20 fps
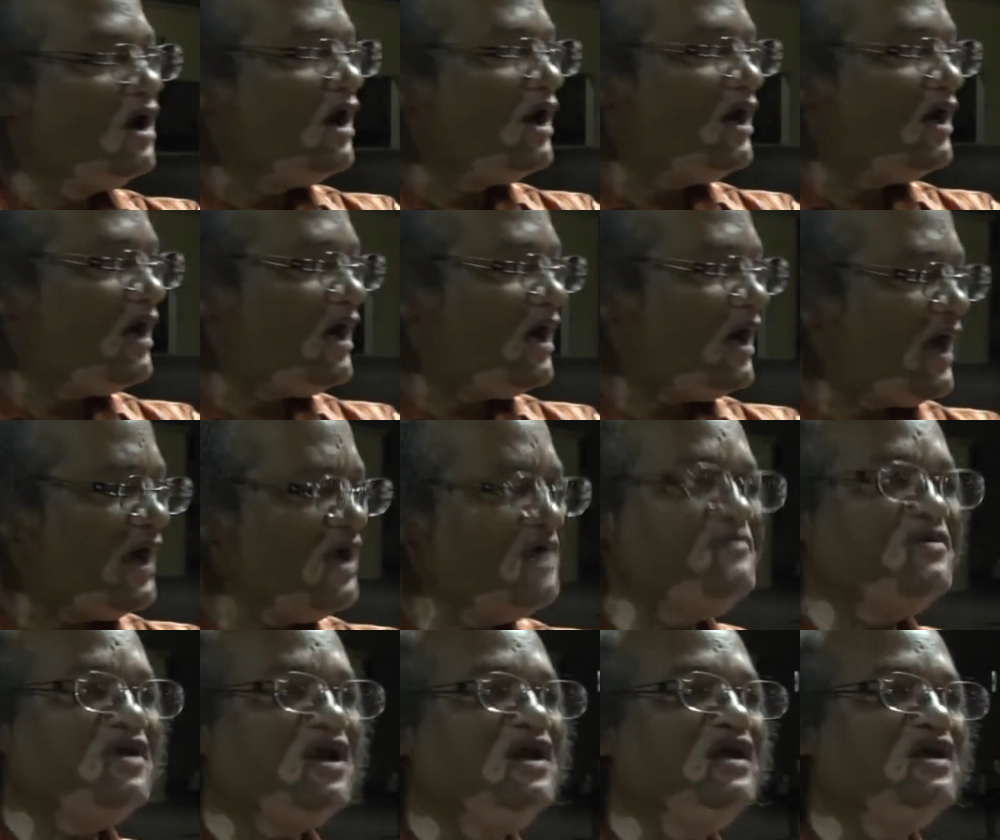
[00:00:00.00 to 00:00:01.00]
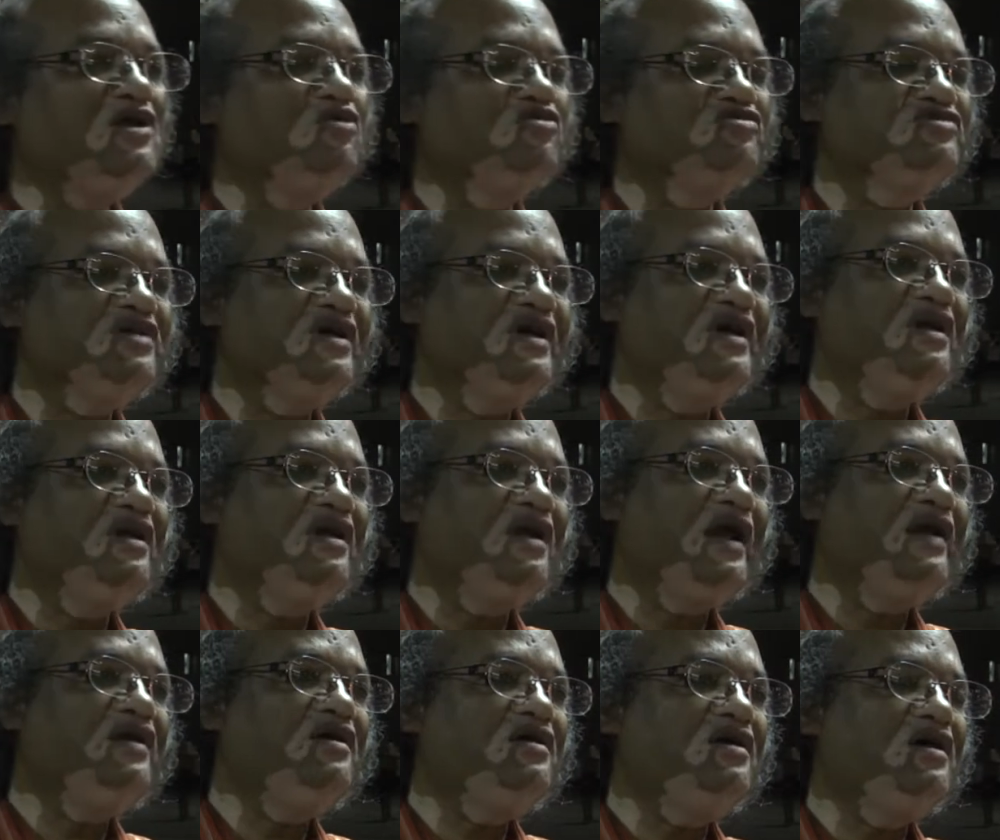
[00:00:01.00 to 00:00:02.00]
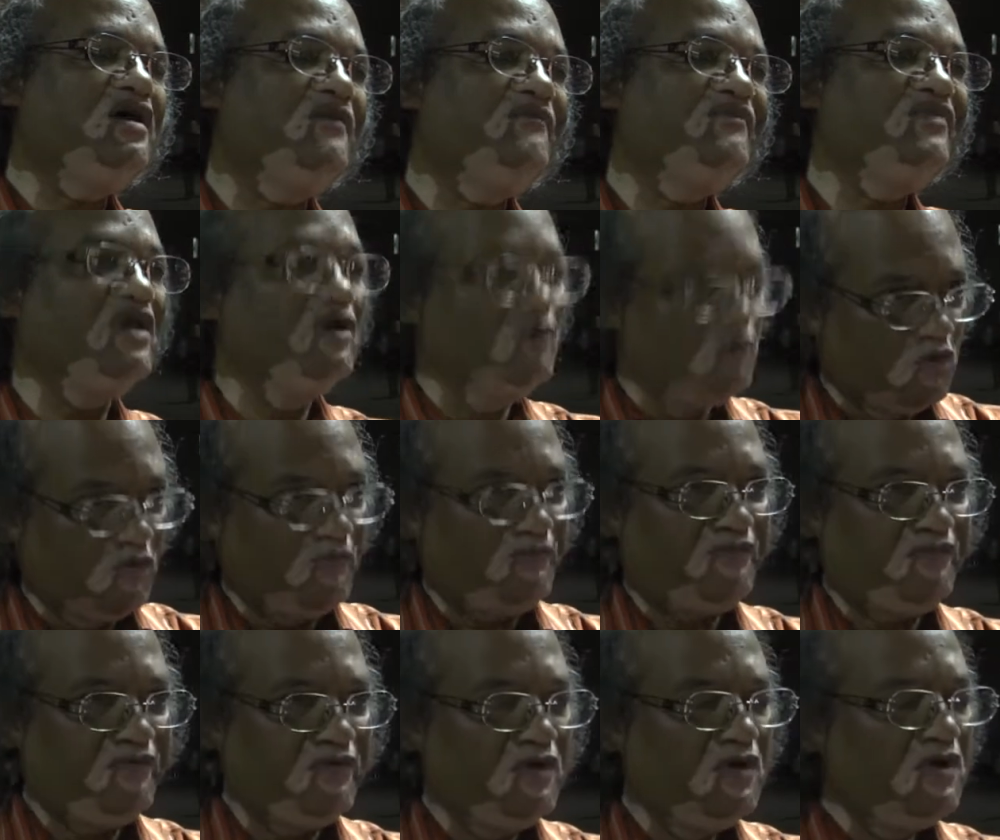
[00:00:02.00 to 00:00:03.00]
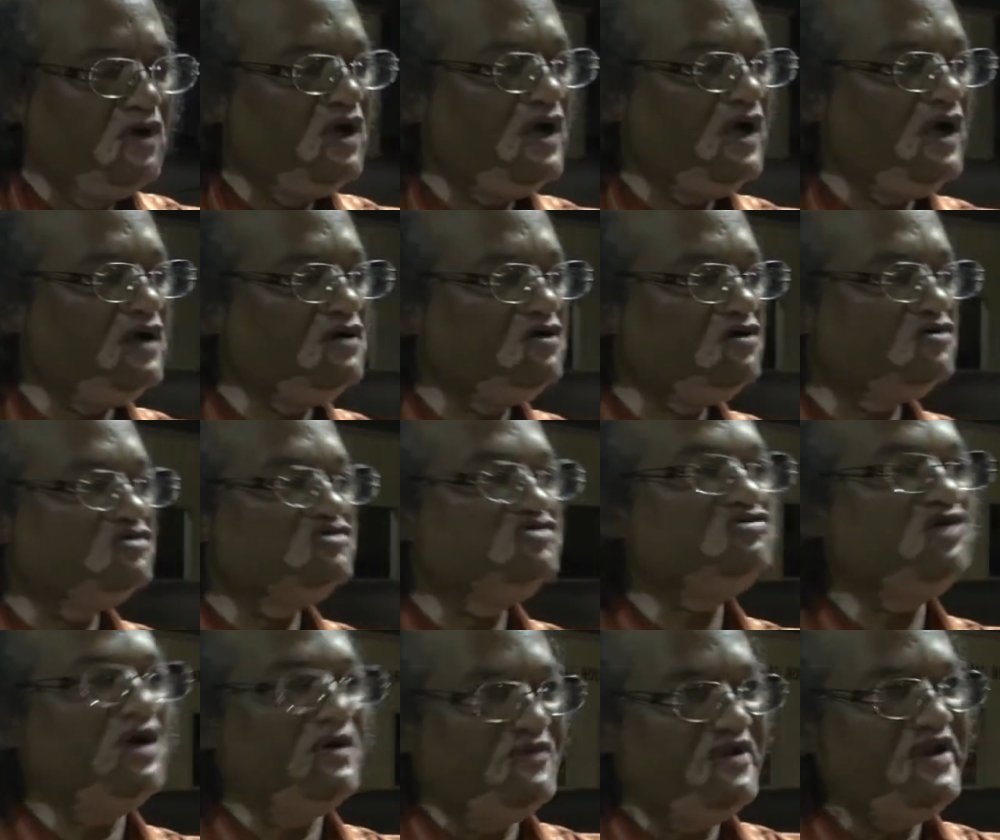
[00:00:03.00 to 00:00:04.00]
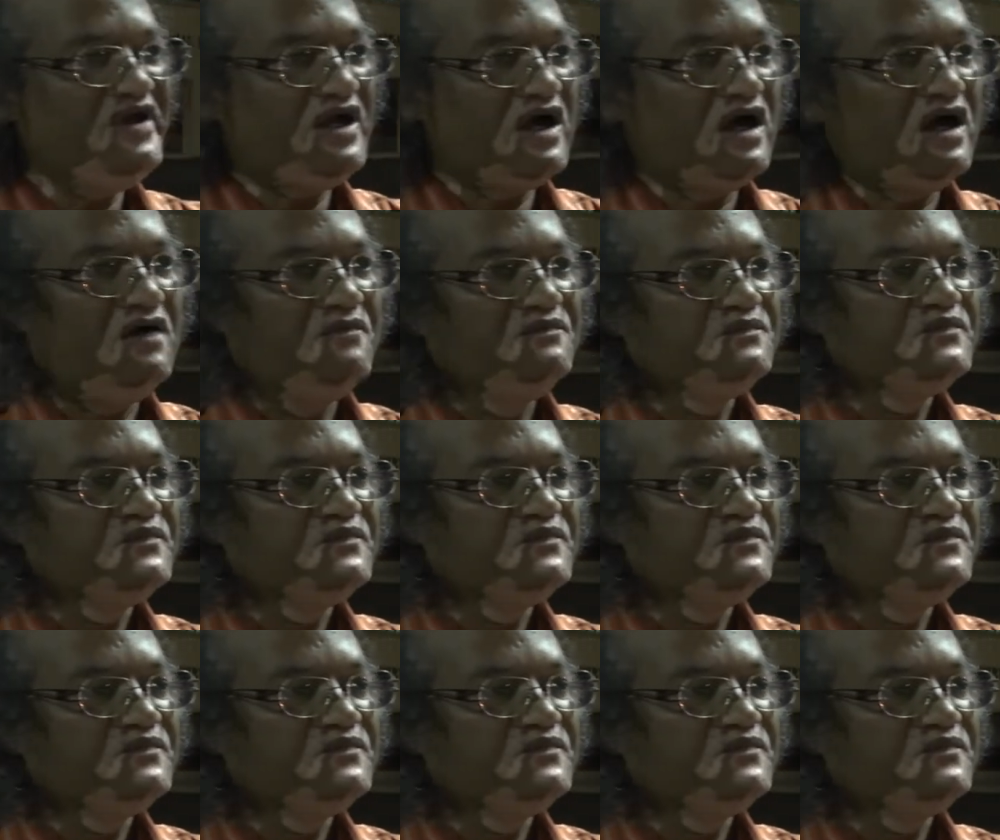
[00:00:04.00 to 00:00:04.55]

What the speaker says: I am telling you, say like Europe and also America,